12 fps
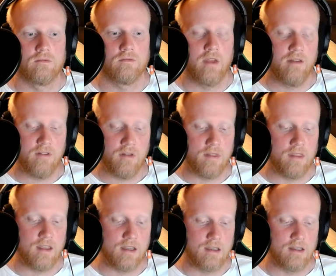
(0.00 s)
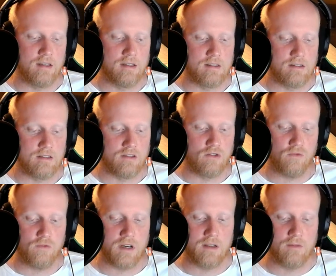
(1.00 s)
Everything is so
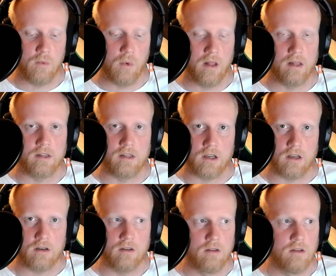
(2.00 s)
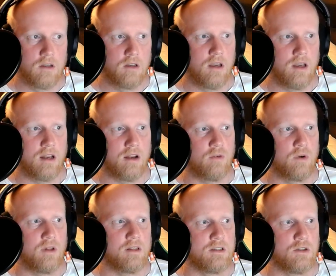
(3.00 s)
freaking well done, and I
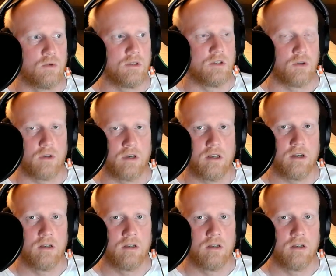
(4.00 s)
really do enjoy it.